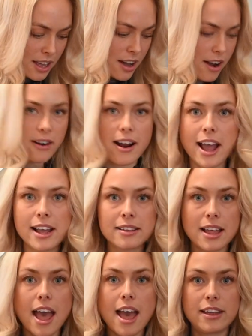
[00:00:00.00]

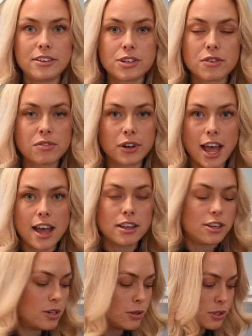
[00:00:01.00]
Alright, and don't
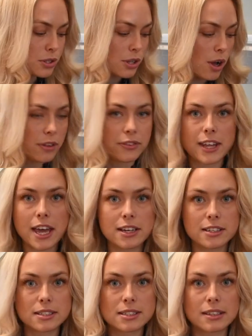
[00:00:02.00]
forget, use salt
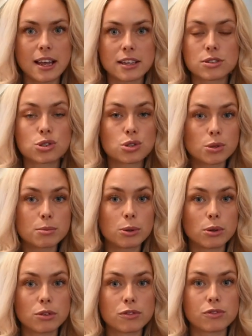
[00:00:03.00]
that is
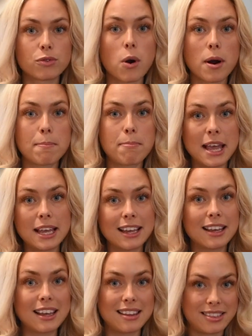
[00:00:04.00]
suitable for baking
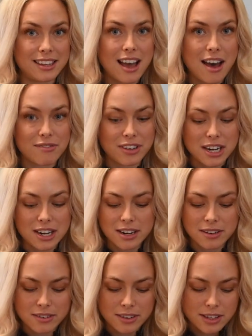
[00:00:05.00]
in the oven.
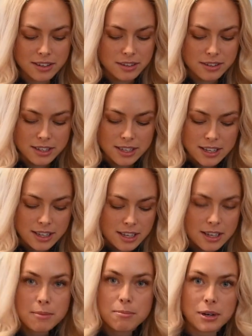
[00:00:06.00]

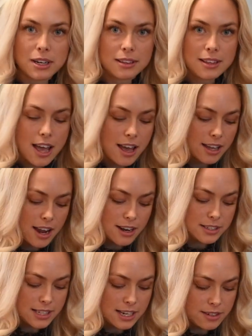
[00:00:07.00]
Putting the
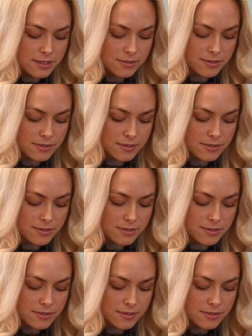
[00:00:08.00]
carrots in.